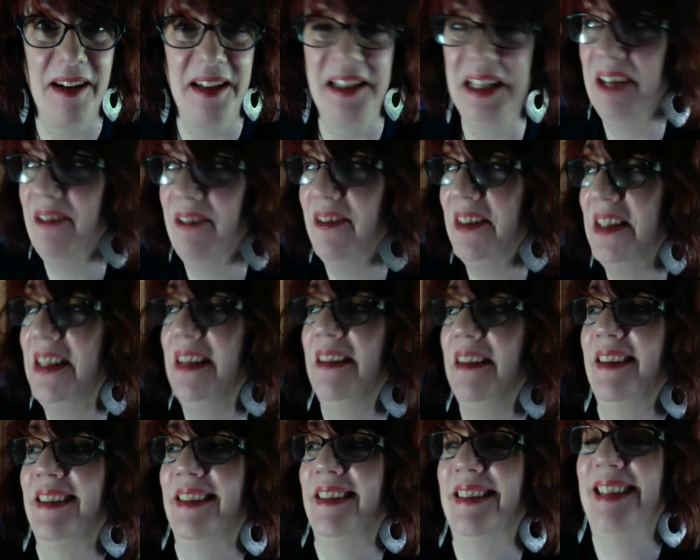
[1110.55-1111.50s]
And even to
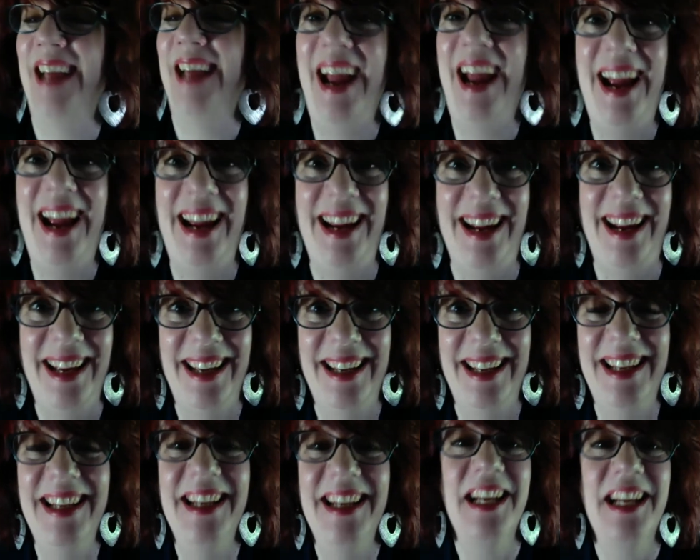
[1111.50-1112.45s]
this day,
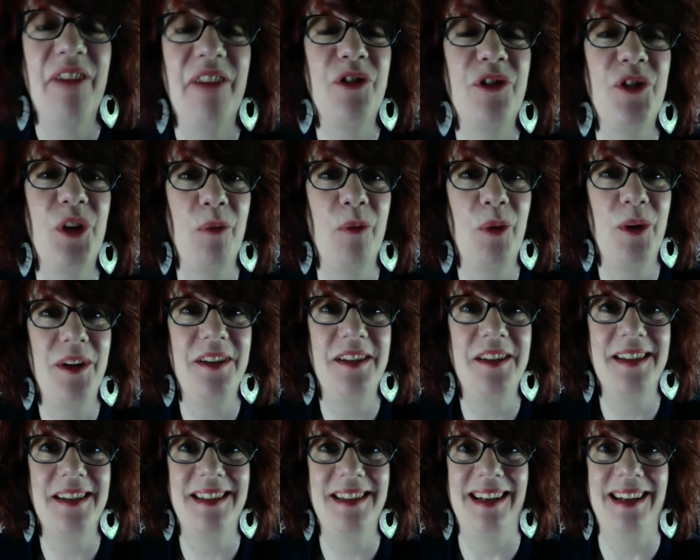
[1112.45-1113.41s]
if someone
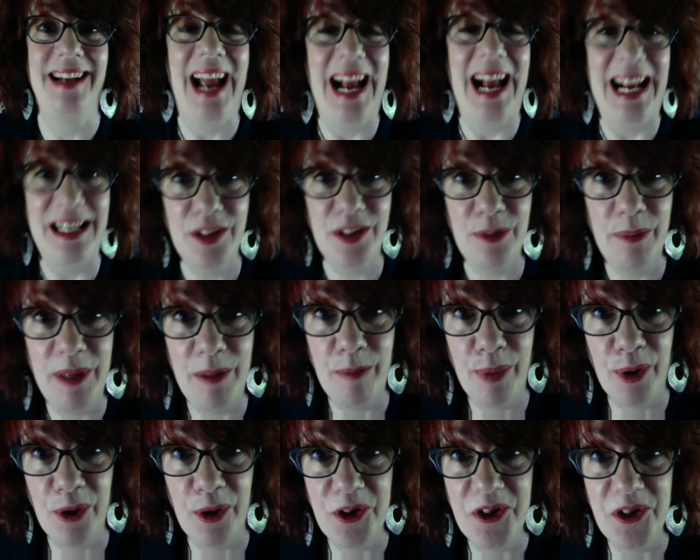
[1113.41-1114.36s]
doesn't ask me
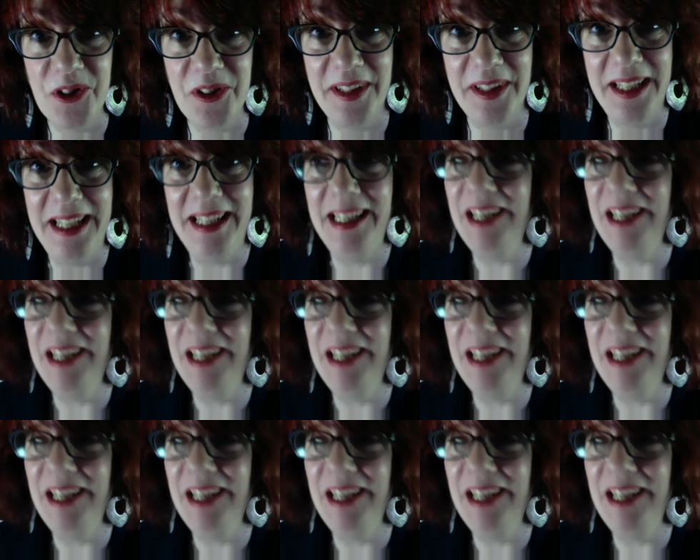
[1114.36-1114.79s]
personally,